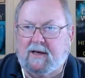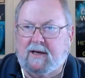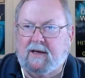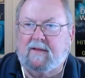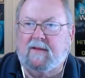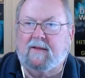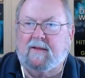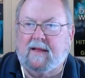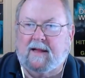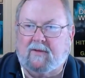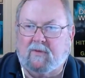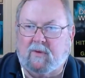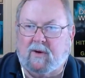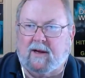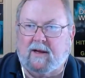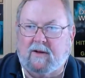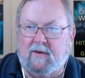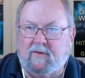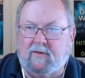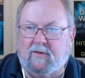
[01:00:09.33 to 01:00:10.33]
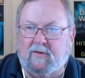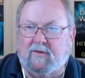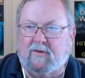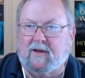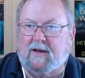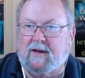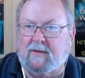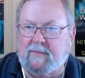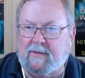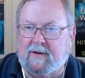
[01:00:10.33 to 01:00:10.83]
Then that's what I use to
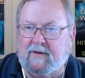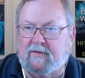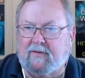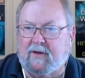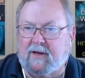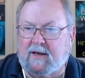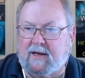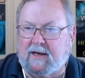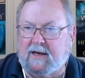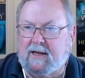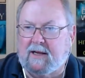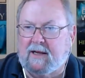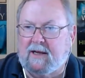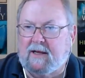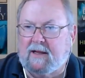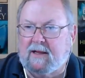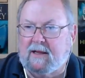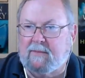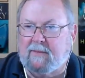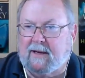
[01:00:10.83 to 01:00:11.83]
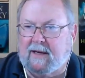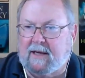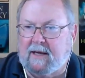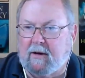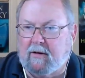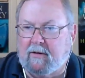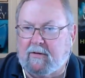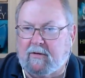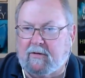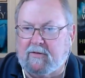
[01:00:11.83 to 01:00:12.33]
set up my setting. Then my
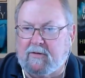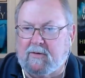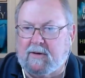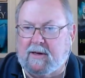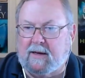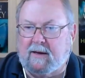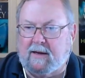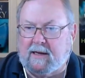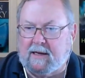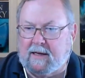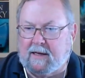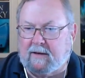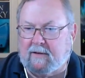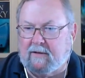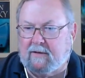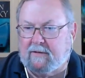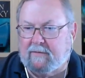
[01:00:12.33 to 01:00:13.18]
characters know how to act.